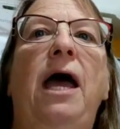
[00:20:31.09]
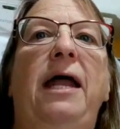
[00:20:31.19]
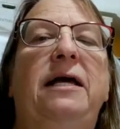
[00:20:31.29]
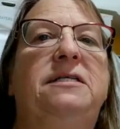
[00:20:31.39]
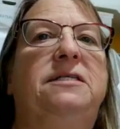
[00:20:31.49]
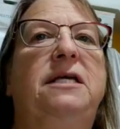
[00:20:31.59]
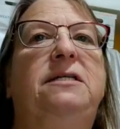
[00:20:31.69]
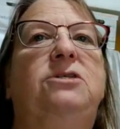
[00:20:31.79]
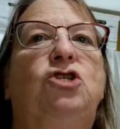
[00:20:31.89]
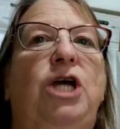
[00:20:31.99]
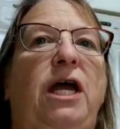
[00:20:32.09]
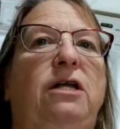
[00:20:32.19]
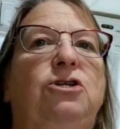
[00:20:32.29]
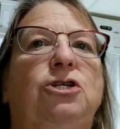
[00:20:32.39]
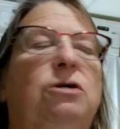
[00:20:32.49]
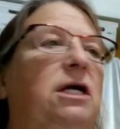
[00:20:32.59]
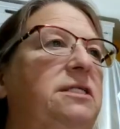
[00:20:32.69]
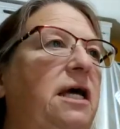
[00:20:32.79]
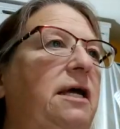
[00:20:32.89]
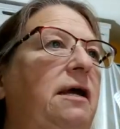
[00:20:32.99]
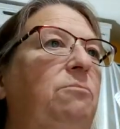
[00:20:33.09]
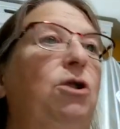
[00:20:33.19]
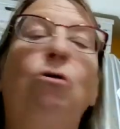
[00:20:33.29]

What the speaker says: It has since changed because I am